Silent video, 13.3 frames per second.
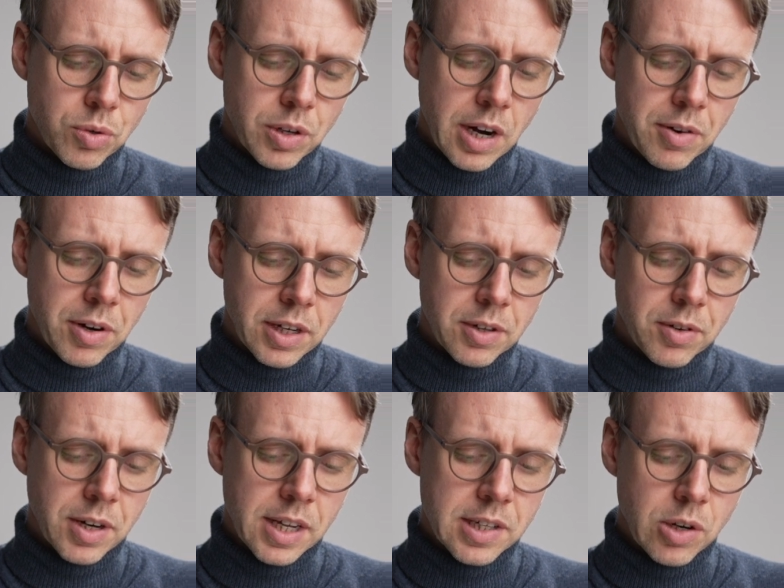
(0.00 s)

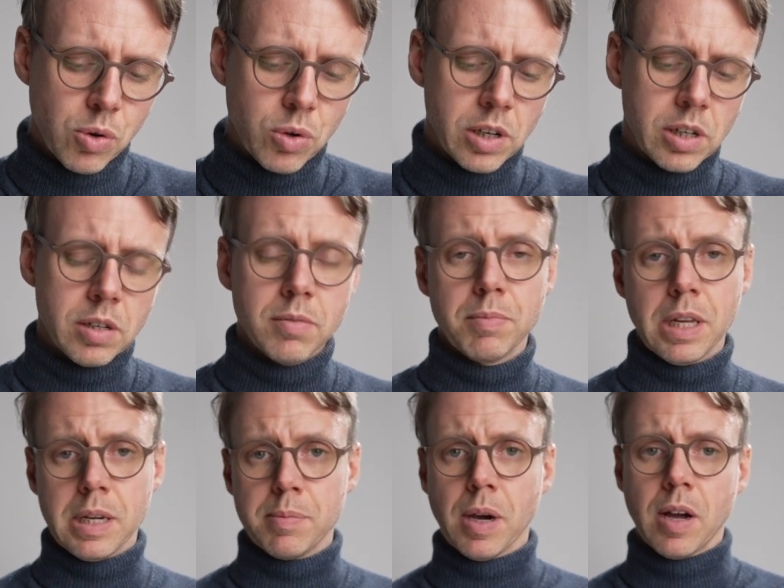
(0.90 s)
characterize local
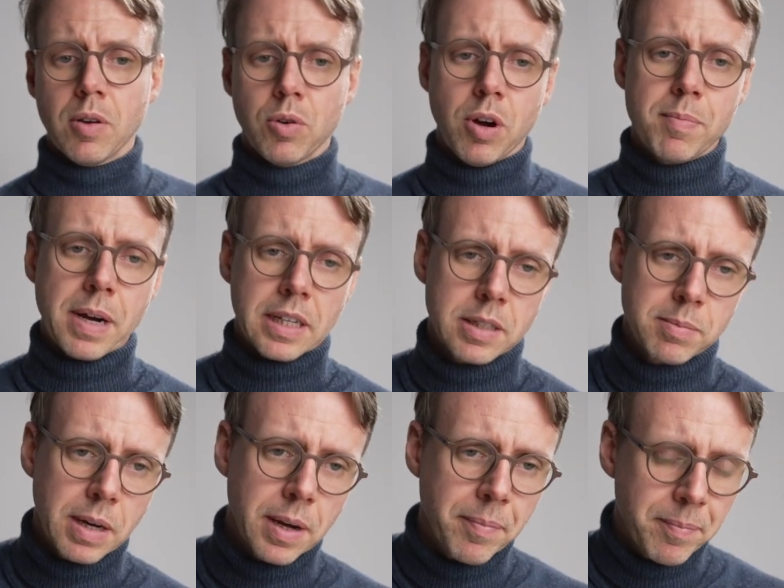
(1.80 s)
minima or
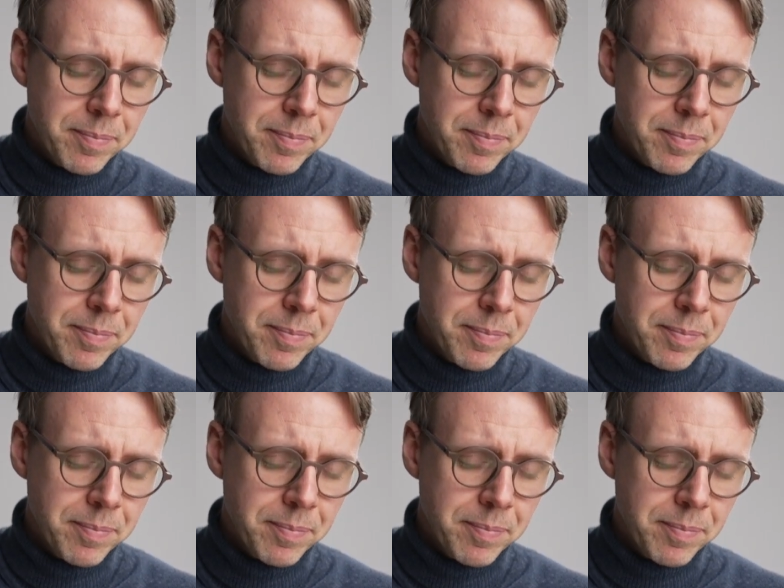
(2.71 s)
maxima.